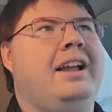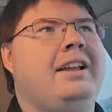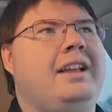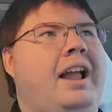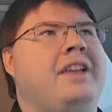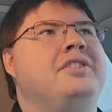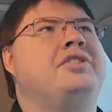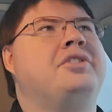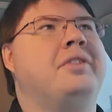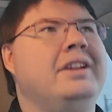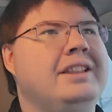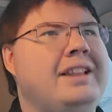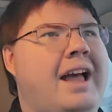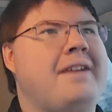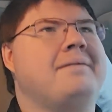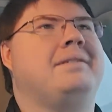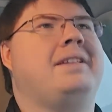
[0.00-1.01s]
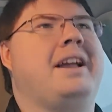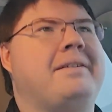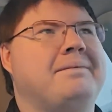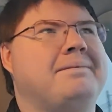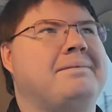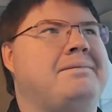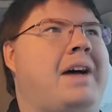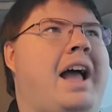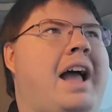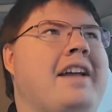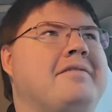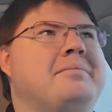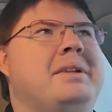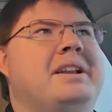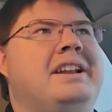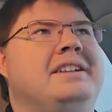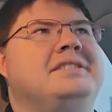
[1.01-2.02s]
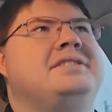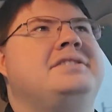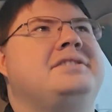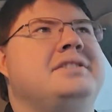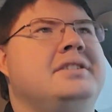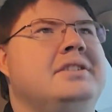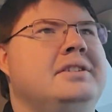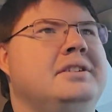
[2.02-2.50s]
And during that like 5 minutes